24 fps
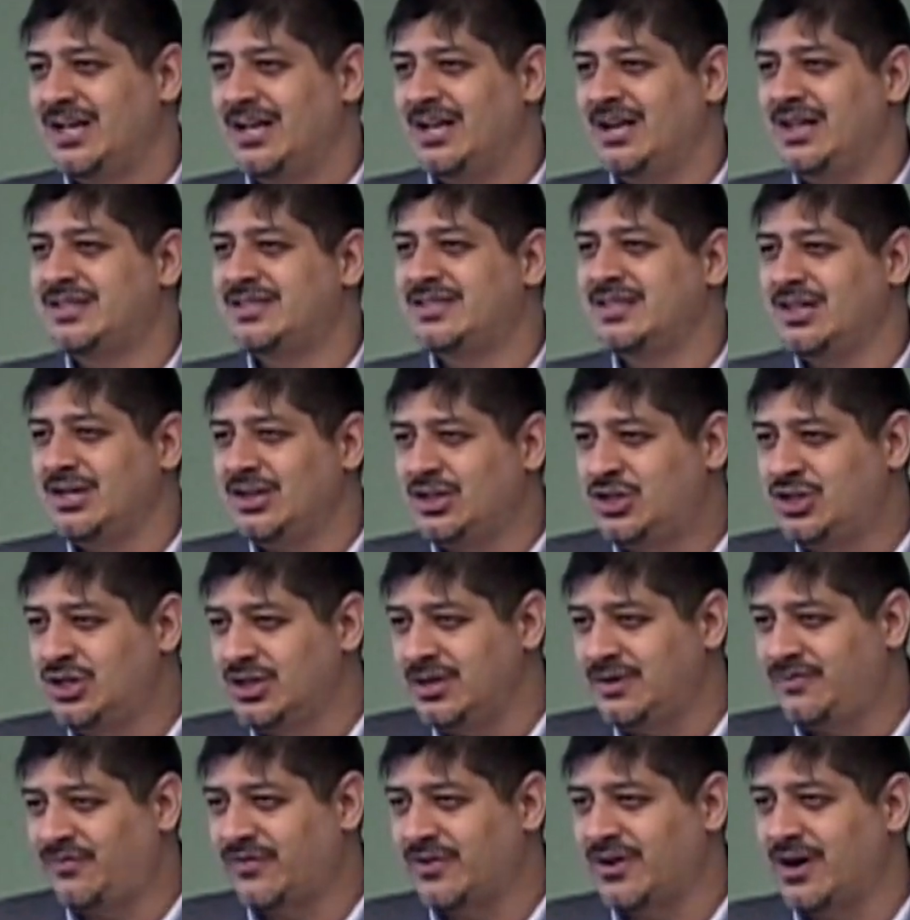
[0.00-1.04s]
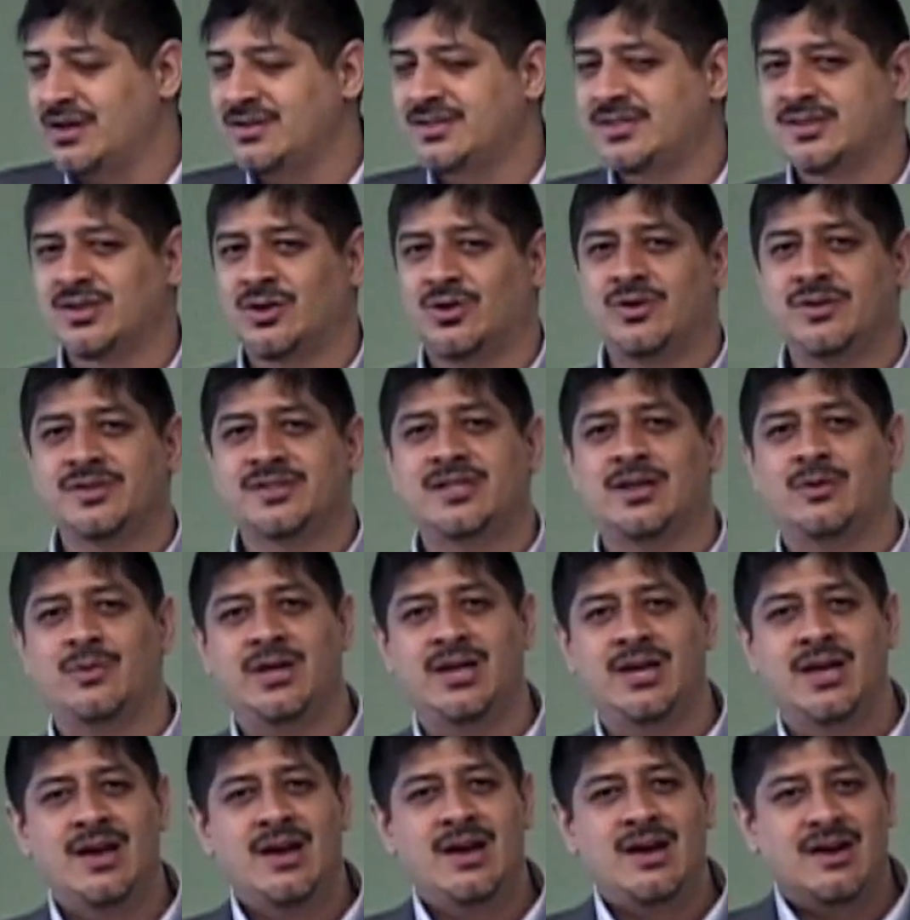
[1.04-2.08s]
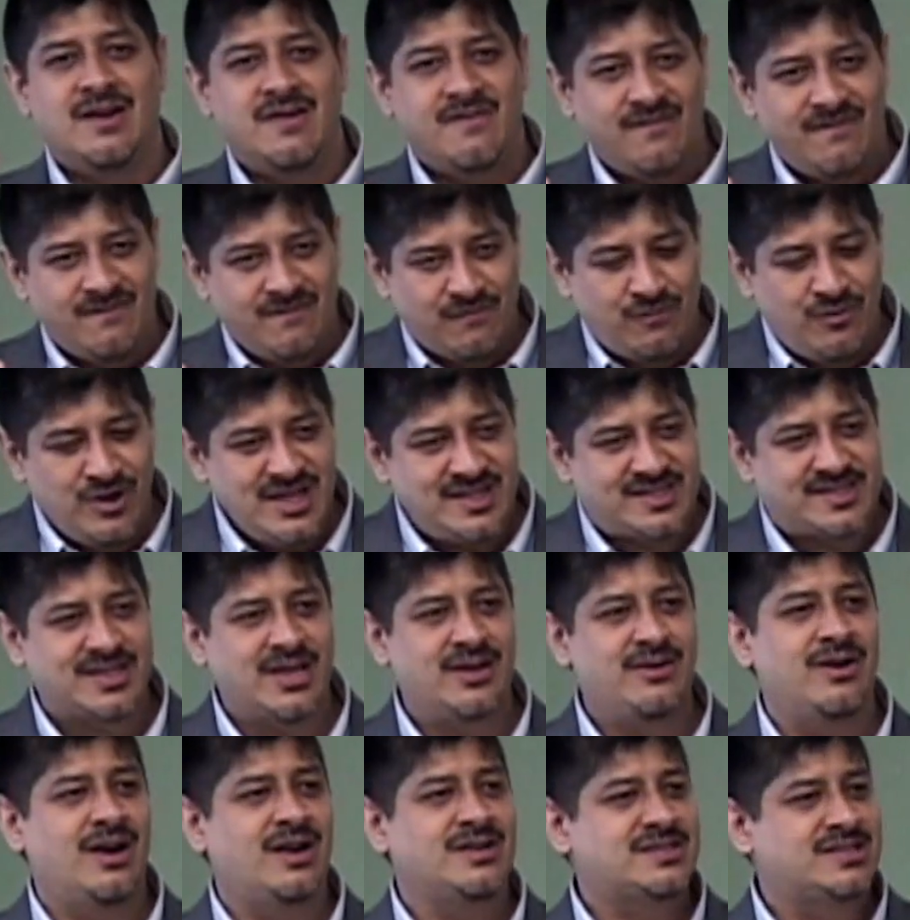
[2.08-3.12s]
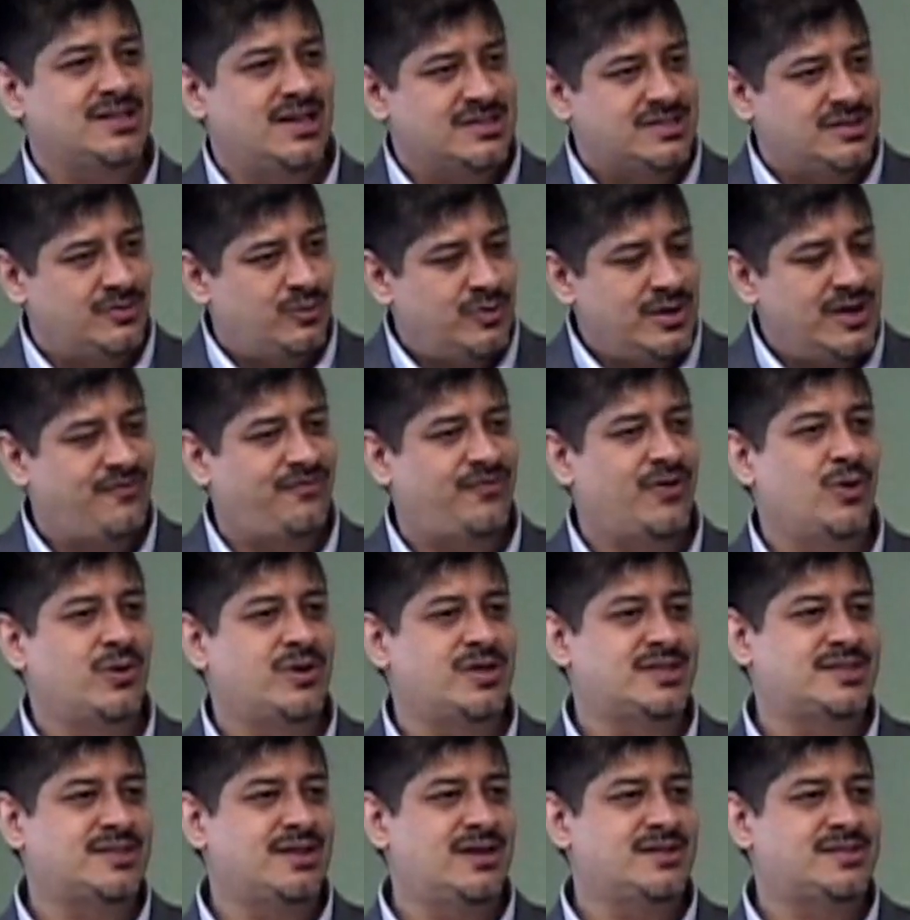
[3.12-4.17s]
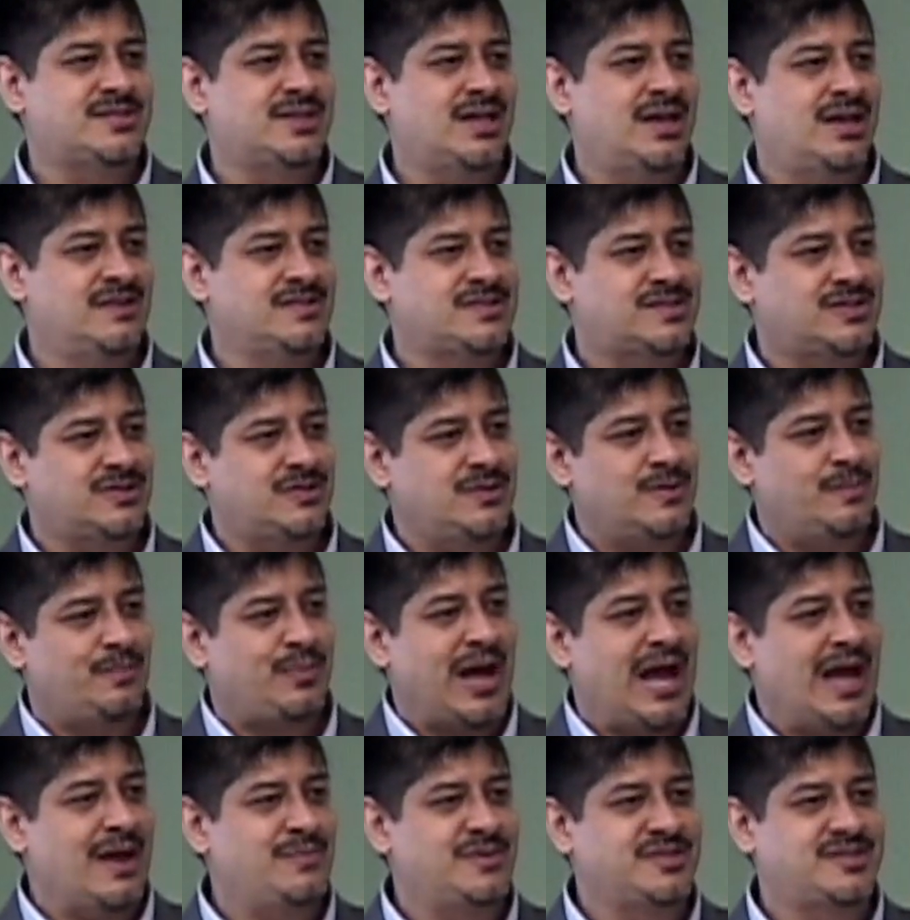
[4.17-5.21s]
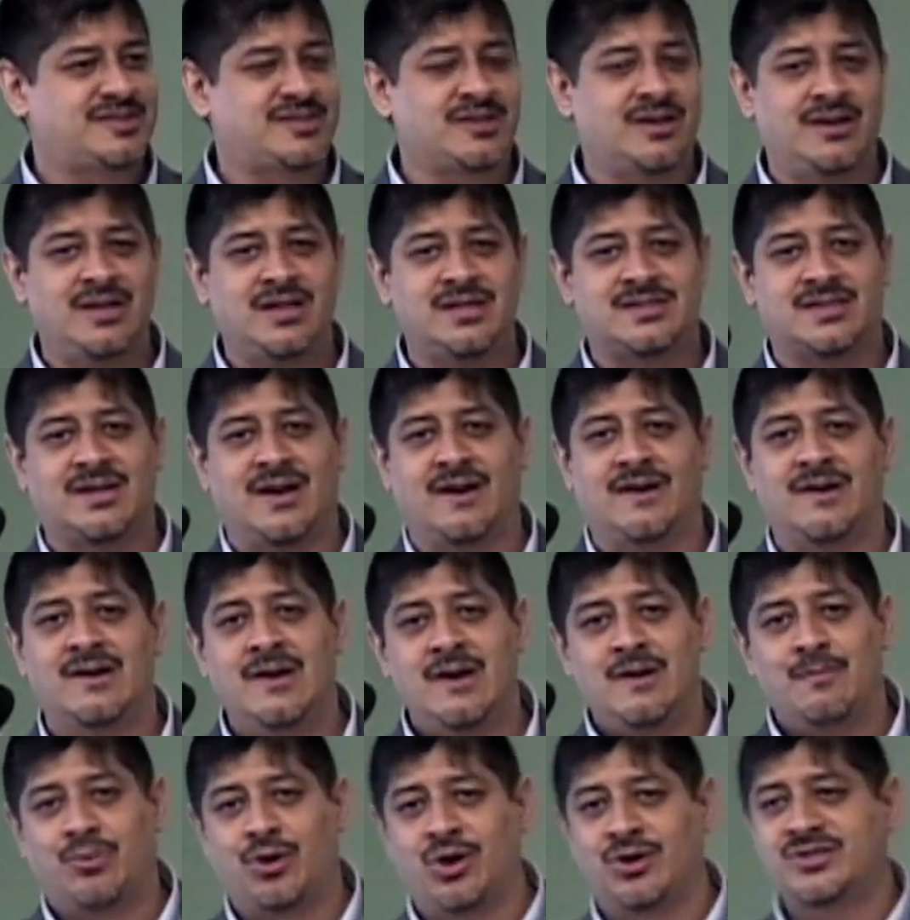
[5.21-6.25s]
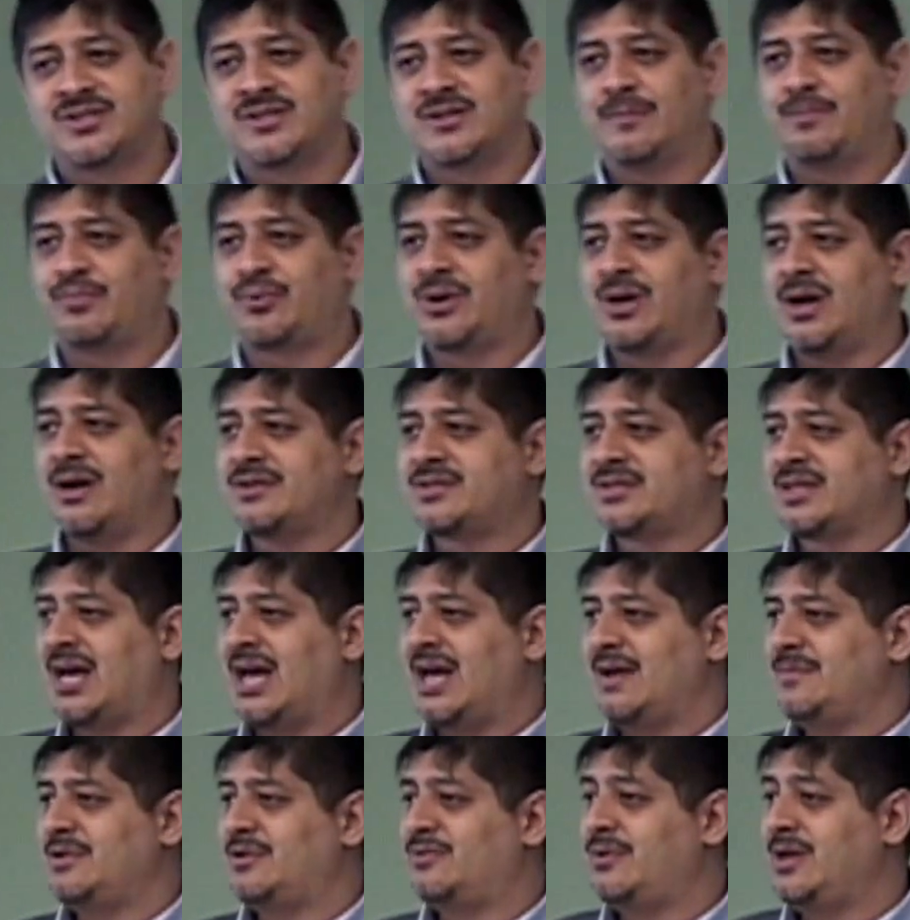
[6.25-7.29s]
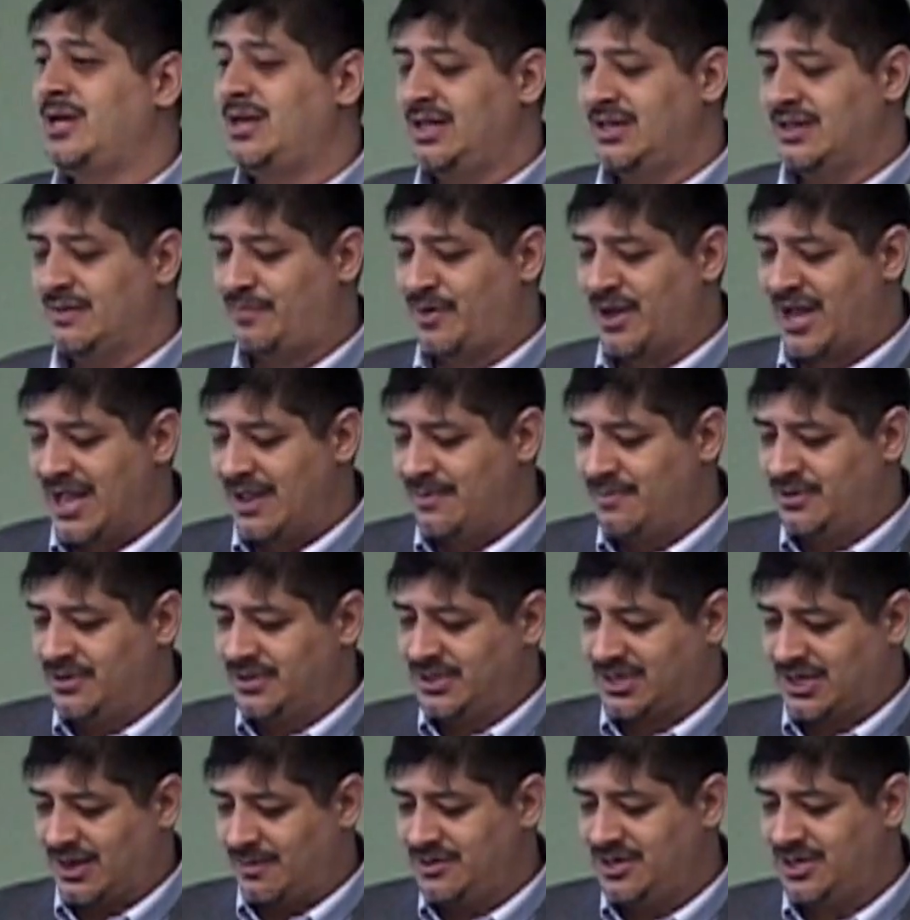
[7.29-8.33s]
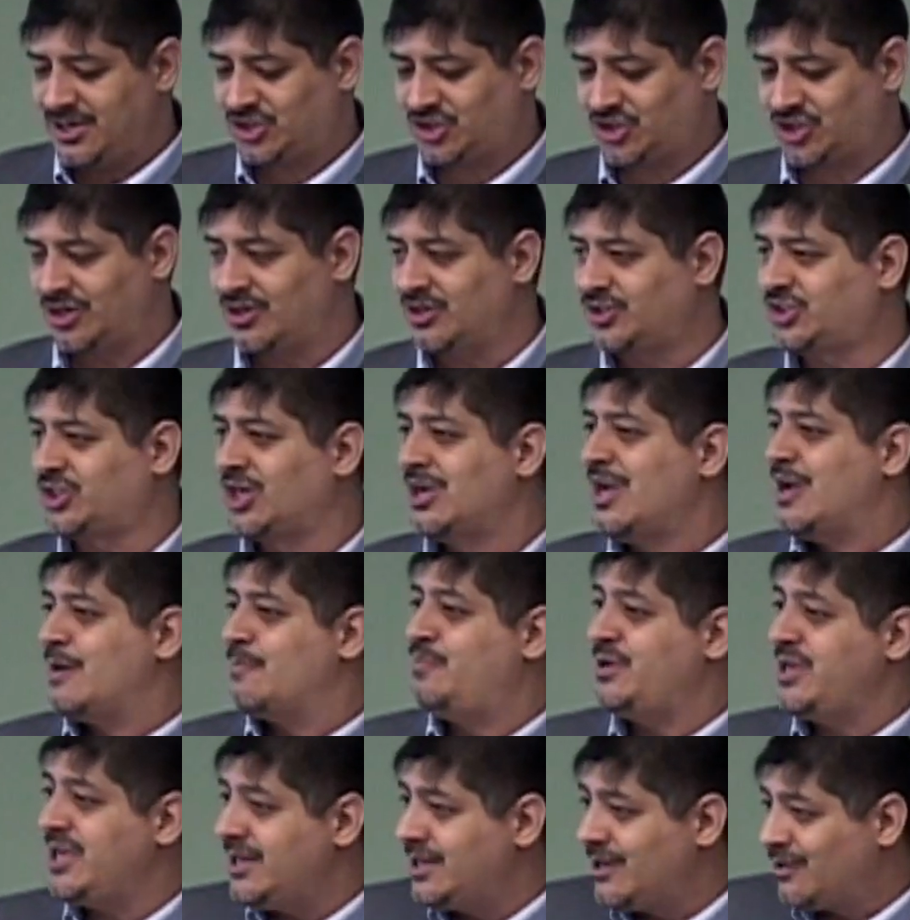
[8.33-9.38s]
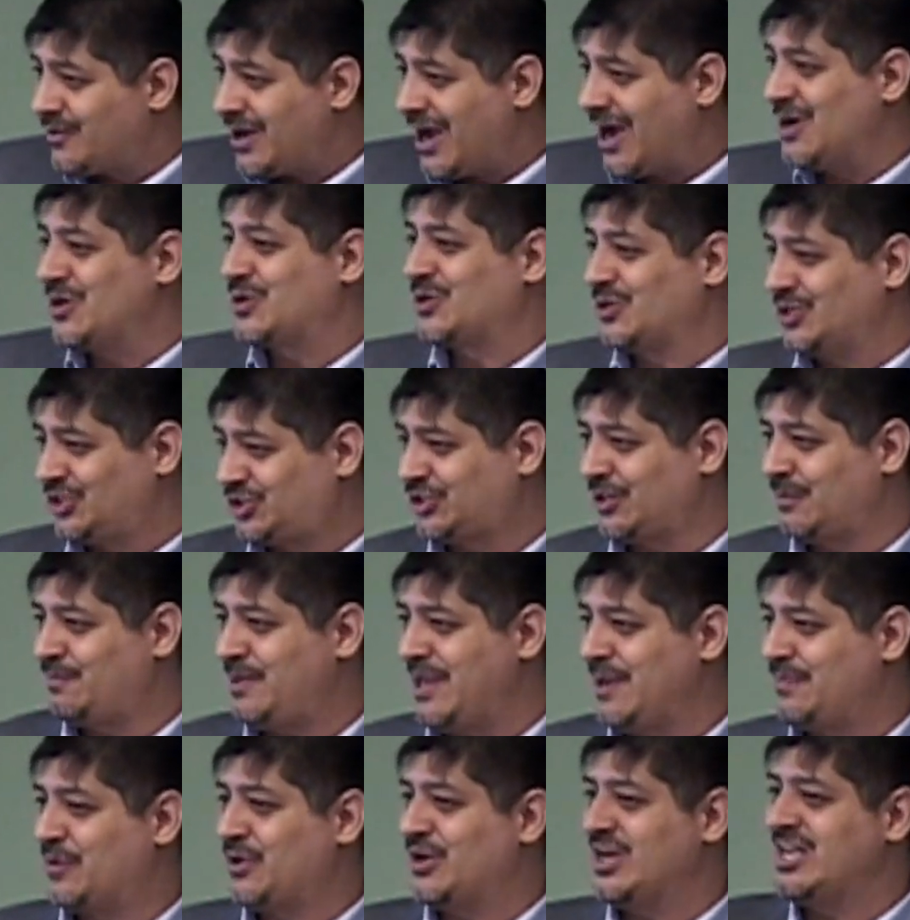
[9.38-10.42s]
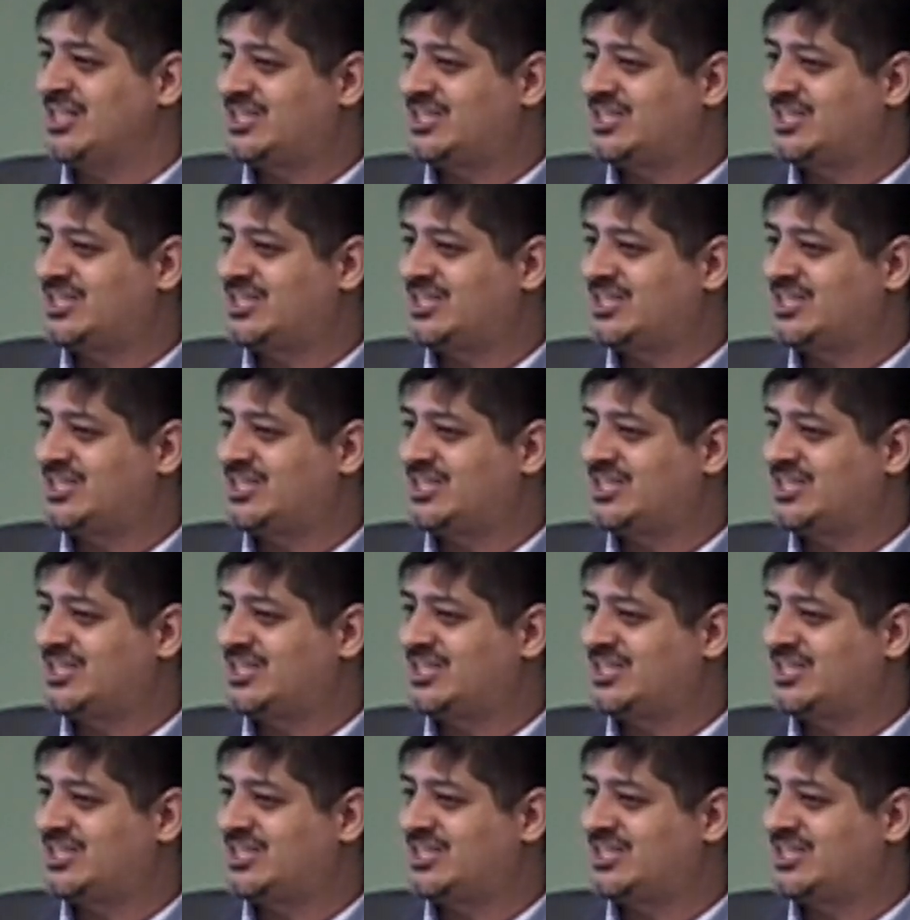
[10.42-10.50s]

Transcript: And isn't it good for our souls that we recenter ourselves and refocus ourselves through the Bible studies and our personal prayer time and reading the Bible and coming to church, being around Christian people?